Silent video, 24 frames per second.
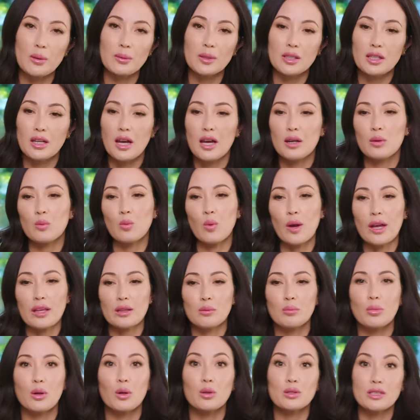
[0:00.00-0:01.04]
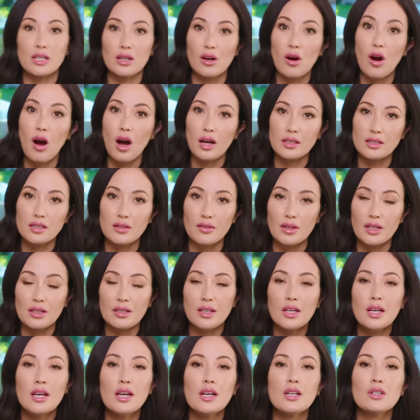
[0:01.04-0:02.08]
so I'm gonna kind of weigh the pros and cons of
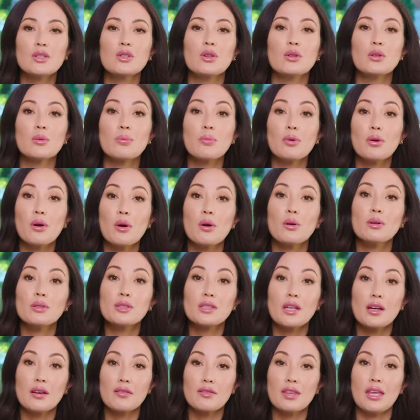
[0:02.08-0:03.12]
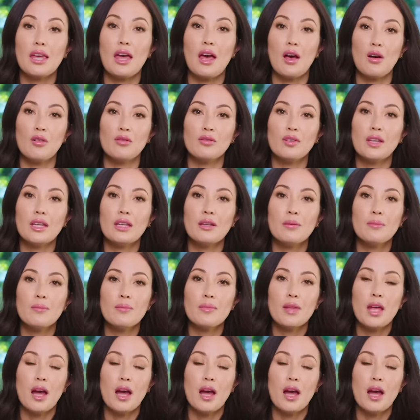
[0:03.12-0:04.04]
it. So the pros of the Elvie